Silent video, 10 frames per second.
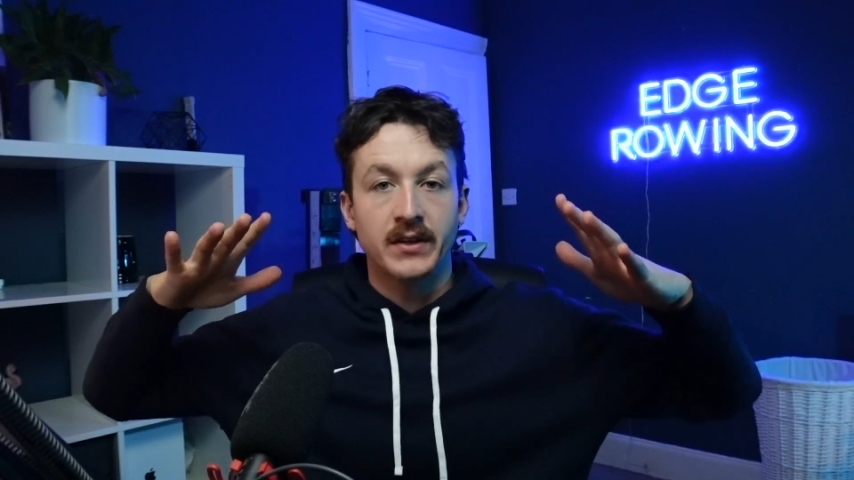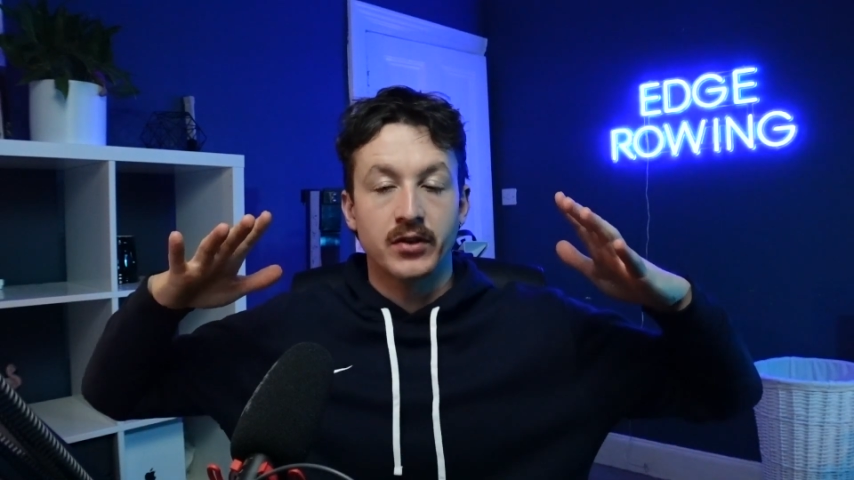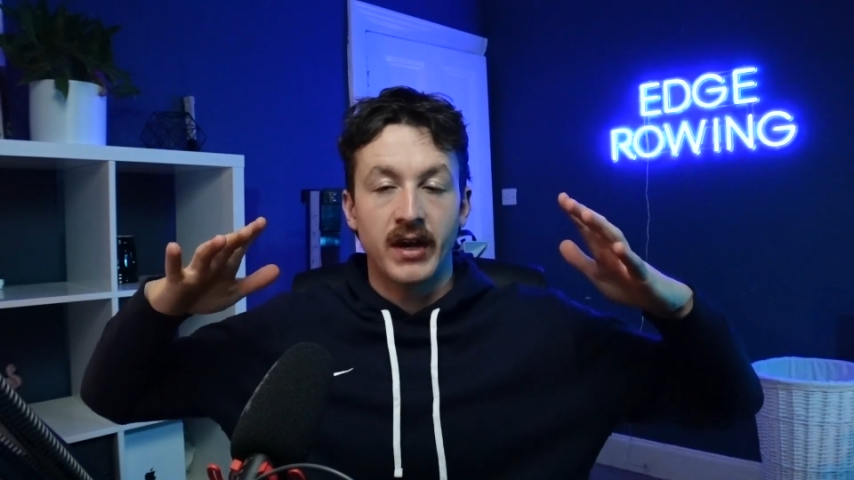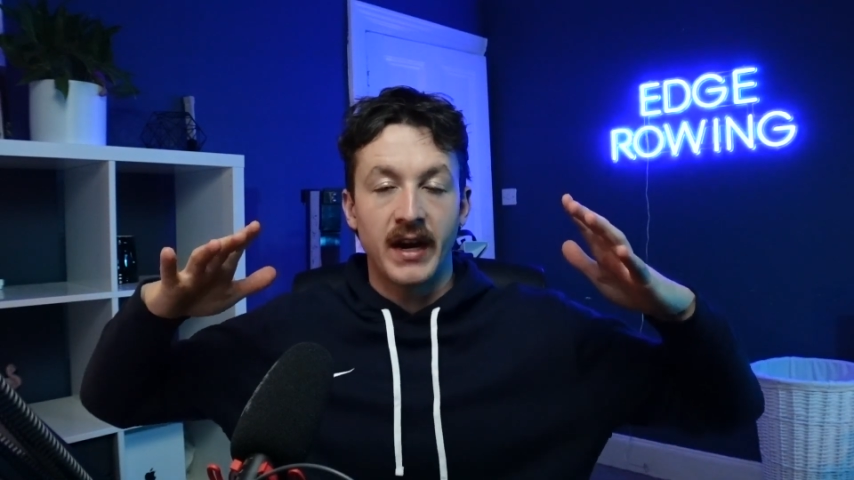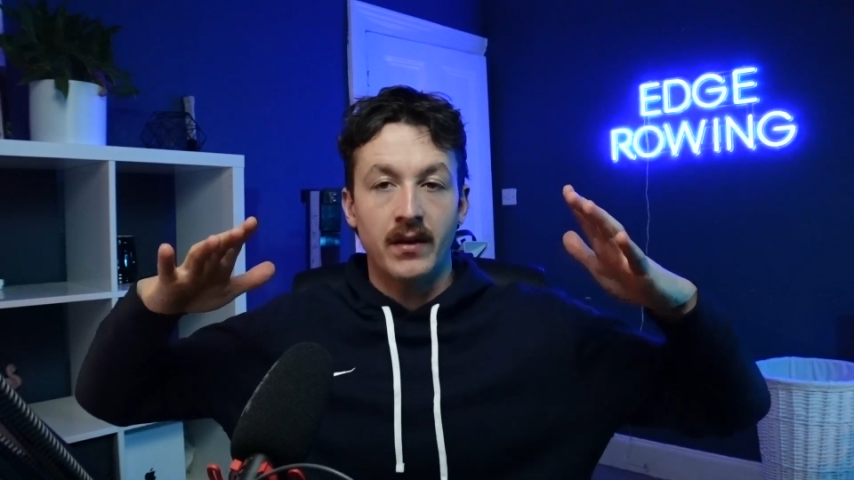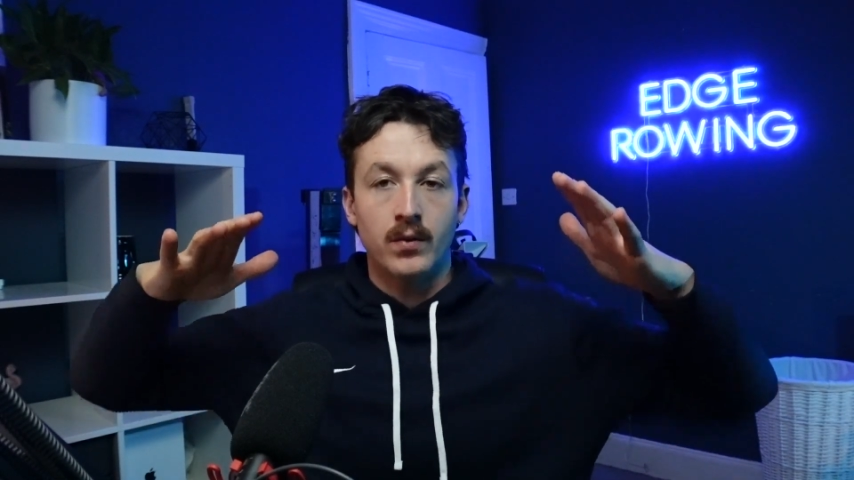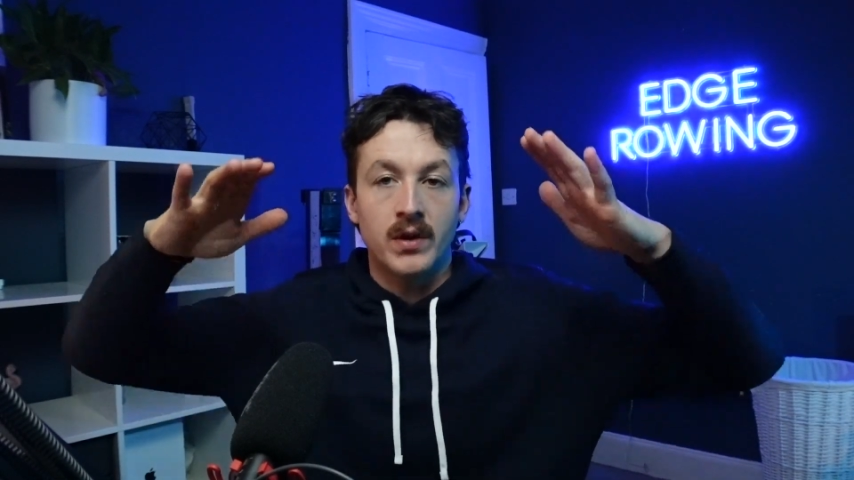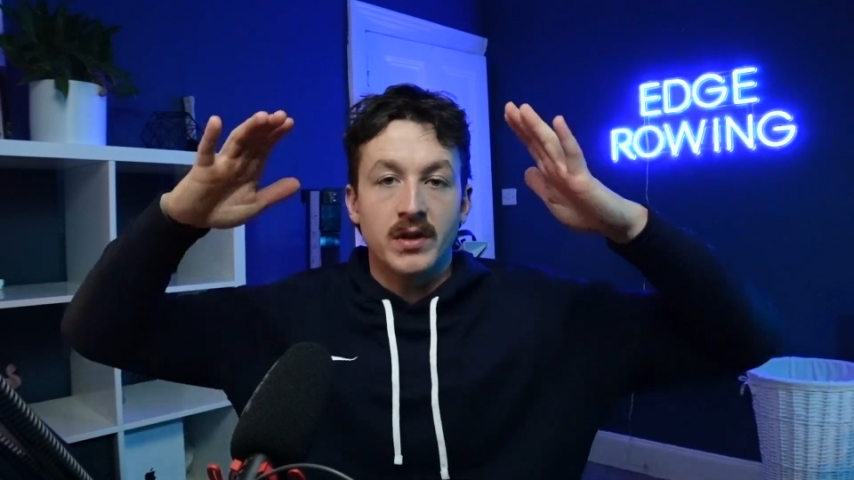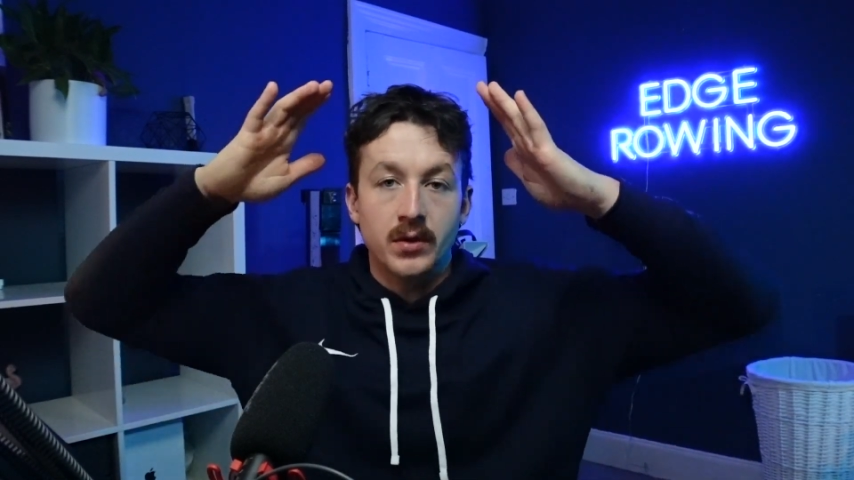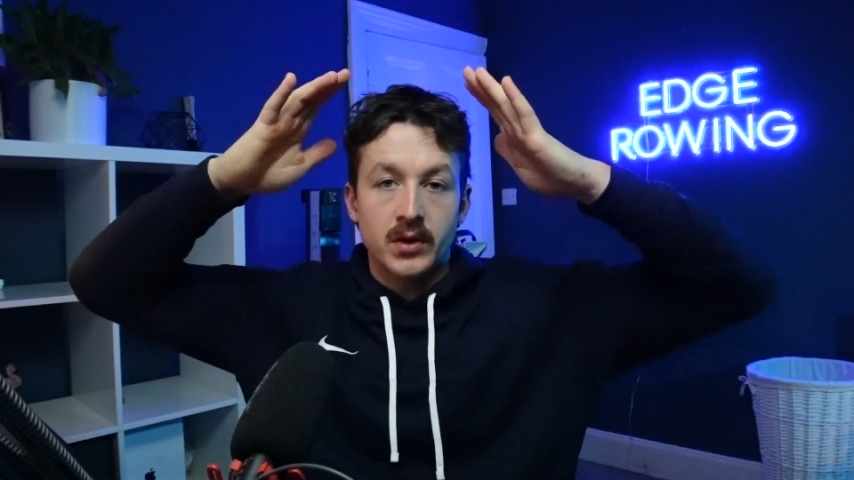strength, what
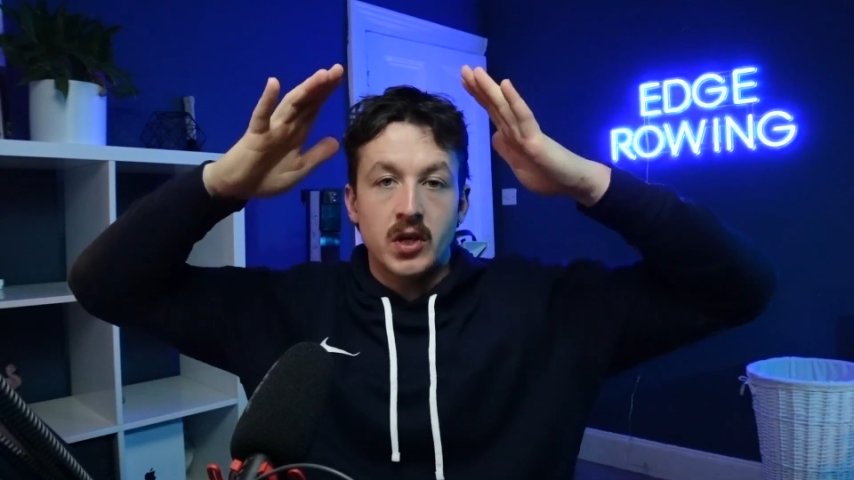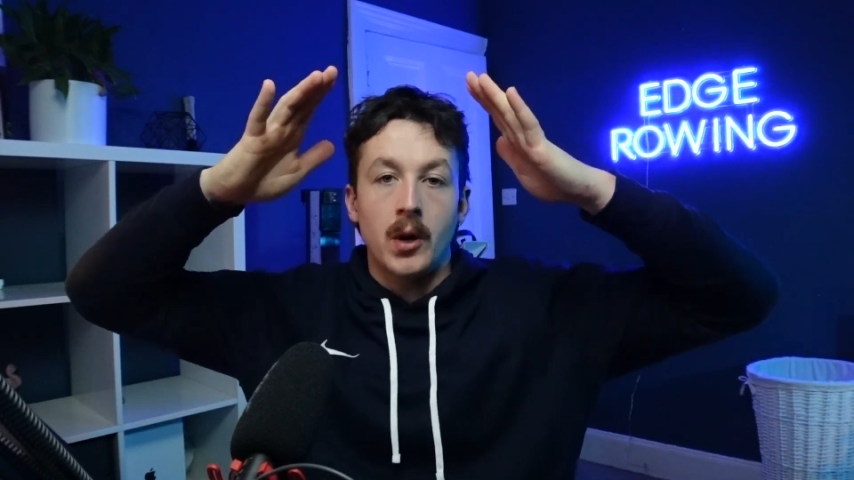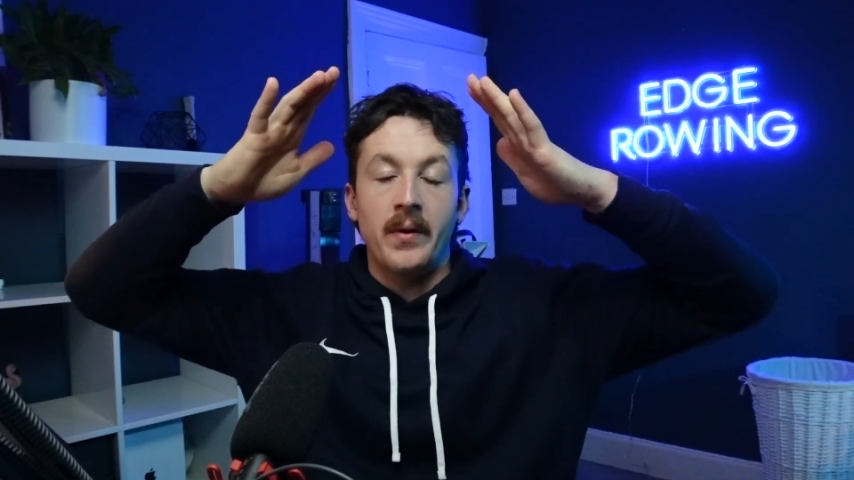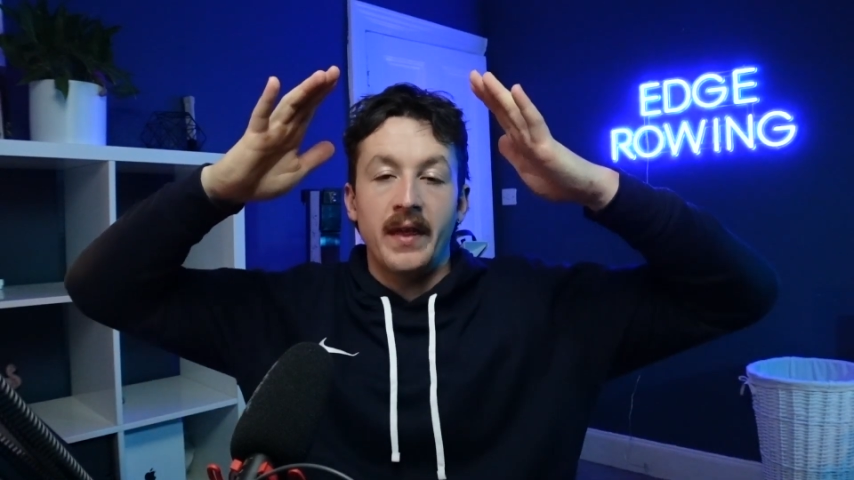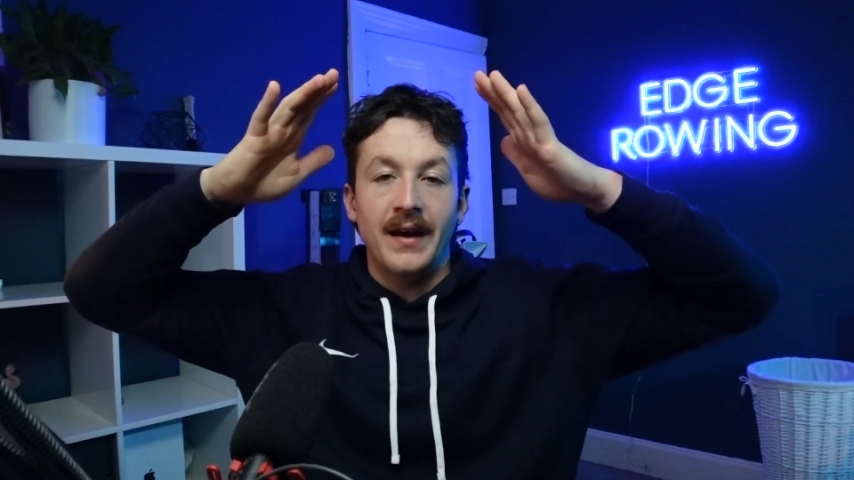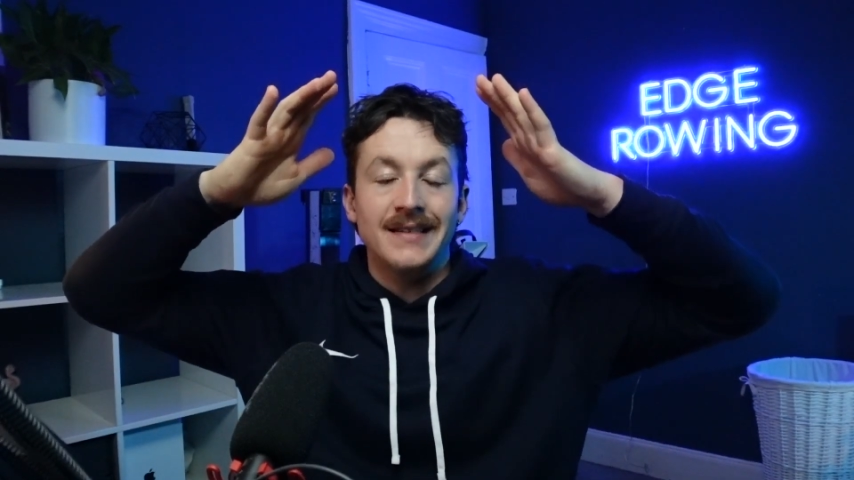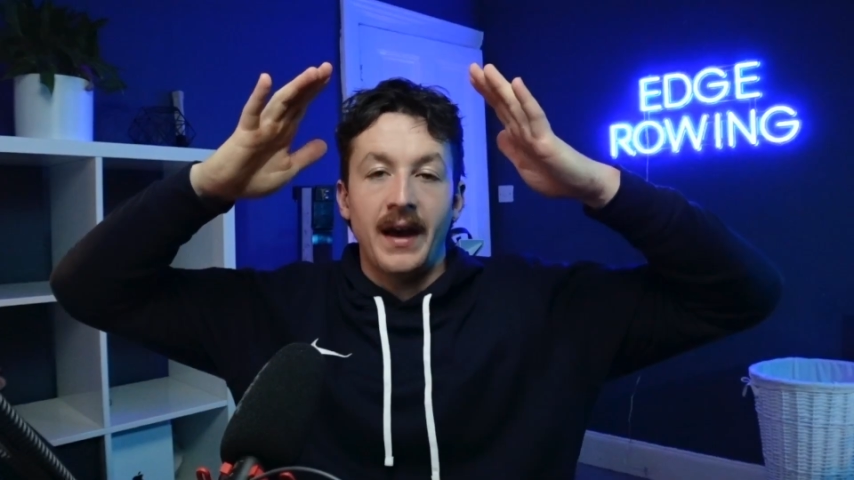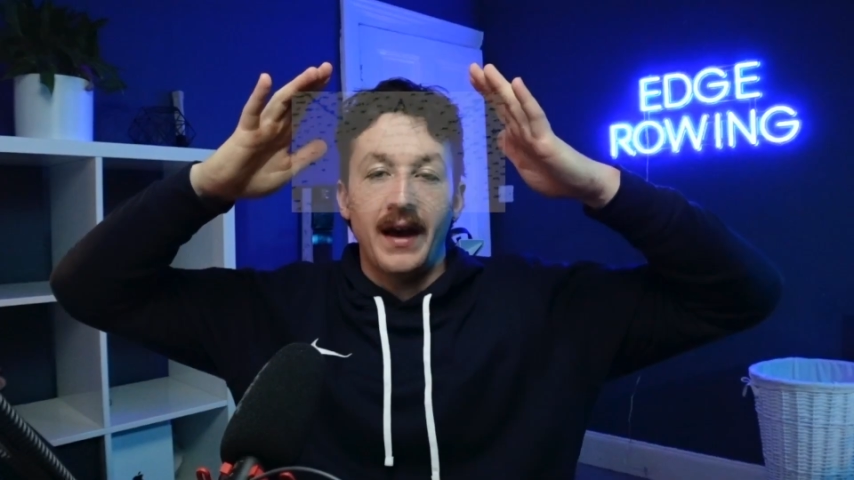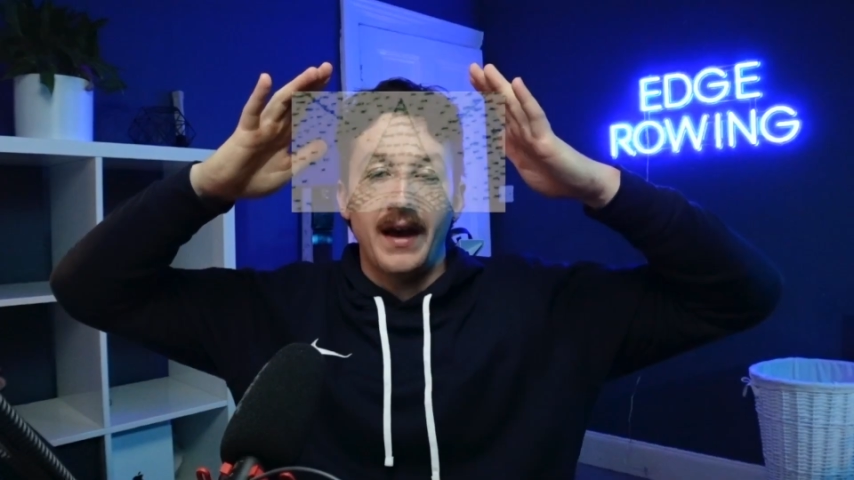you do on top of that is